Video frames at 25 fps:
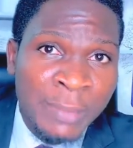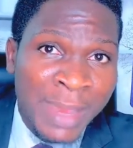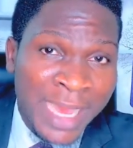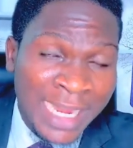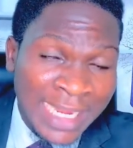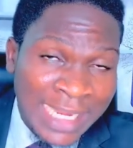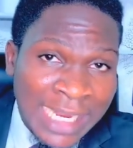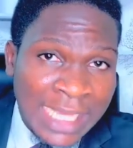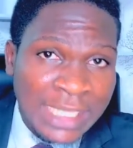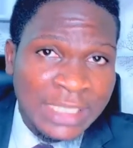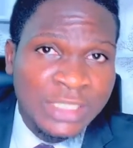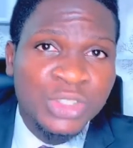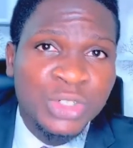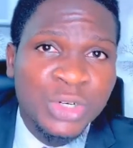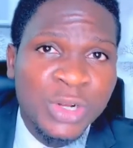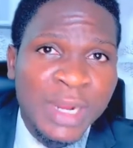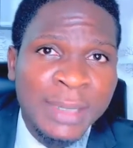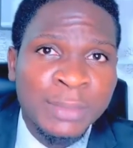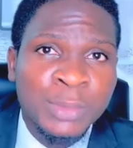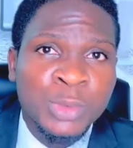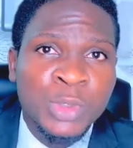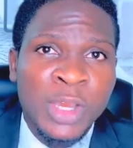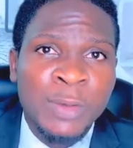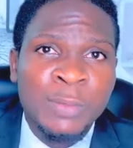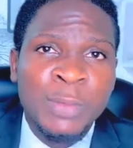alleged
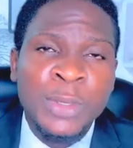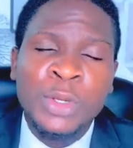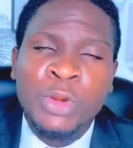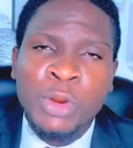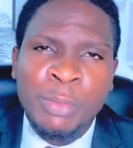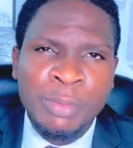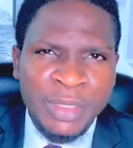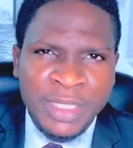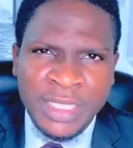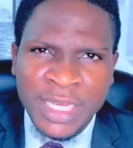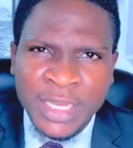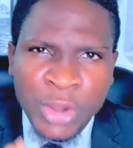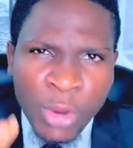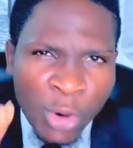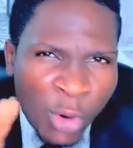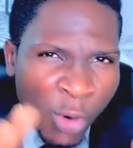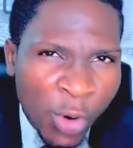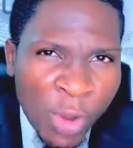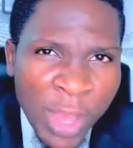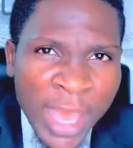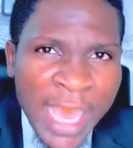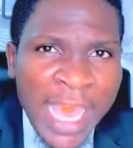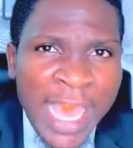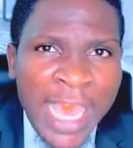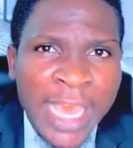crime to have been committed or
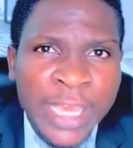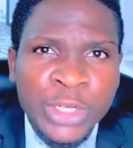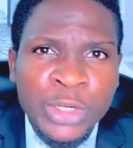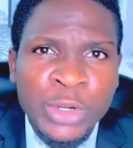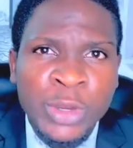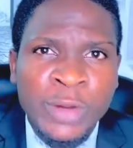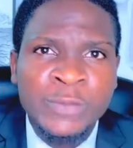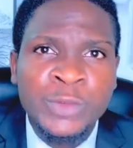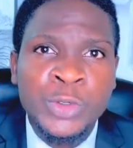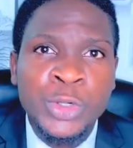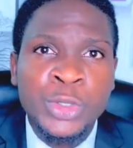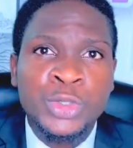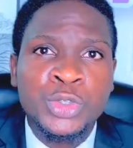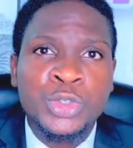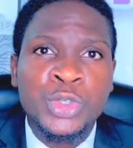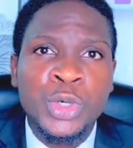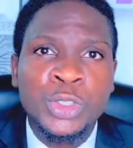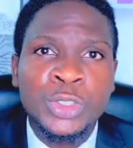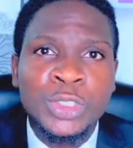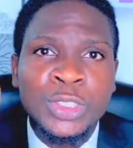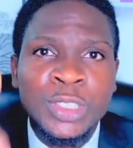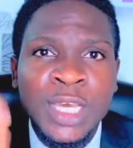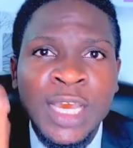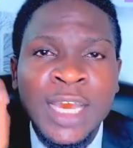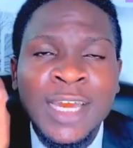any of those
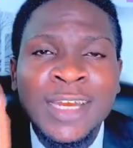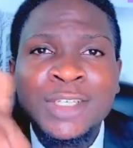sorts,